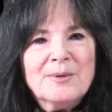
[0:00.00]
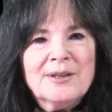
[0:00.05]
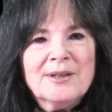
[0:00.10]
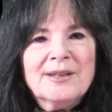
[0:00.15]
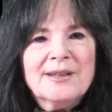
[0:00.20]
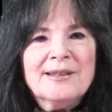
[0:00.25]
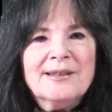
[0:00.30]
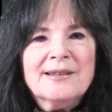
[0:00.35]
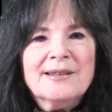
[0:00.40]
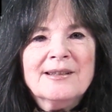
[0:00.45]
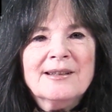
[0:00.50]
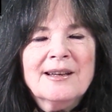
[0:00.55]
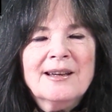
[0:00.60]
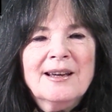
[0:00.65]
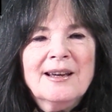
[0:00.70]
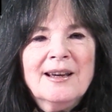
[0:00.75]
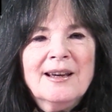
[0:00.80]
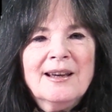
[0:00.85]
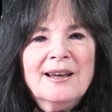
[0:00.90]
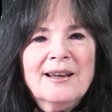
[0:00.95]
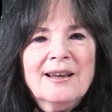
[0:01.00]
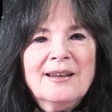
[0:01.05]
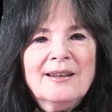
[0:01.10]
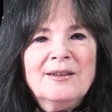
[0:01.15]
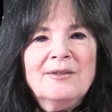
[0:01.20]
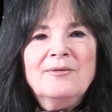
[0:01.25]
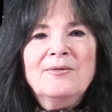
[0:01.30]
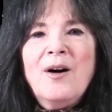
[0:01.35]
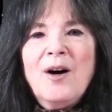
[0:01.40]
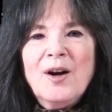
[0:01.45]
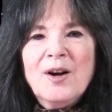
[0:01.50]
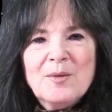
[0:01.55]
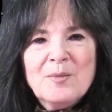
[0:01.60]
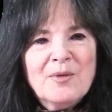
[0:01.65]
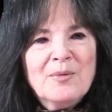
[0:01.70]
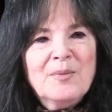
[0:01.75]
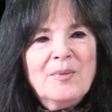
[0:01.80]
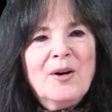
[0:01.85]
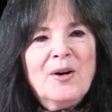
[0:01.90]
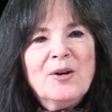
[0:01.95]
which is the volume
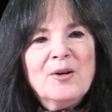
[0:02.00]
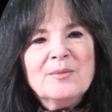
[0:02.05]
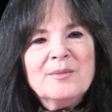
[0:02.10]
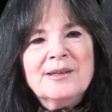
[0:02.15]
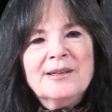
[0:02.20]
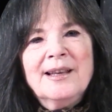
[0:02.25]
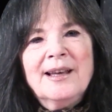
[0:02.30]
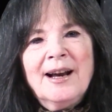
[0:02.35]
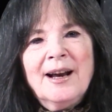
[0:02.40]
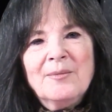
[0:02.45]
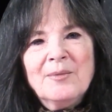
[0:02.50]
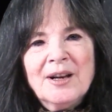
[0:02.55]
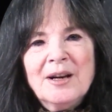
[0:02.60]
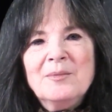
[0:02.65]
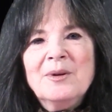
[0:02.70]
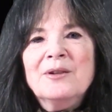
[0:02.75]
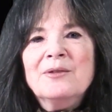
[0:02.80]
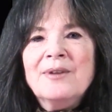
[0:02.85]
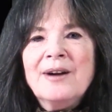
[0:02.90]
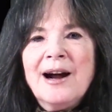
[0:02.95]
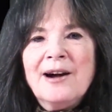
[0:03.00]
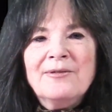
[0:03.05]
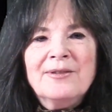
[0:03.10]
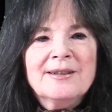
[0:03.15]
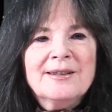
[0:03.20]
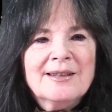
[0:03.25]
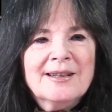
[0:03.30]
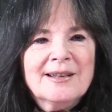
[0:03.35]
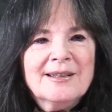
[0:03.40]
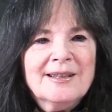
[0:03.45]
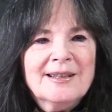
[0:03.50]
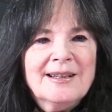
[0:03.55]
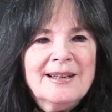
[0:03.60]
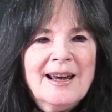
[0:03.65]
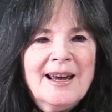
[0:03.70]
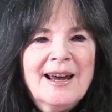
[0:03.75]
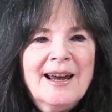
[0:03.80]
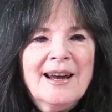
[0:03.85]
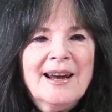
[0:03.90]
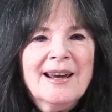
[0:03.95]
of poems that I'm going to be referencing
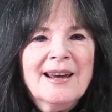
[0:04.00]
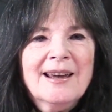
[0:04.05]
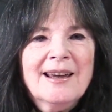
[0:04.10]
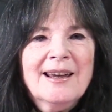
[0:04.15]
today.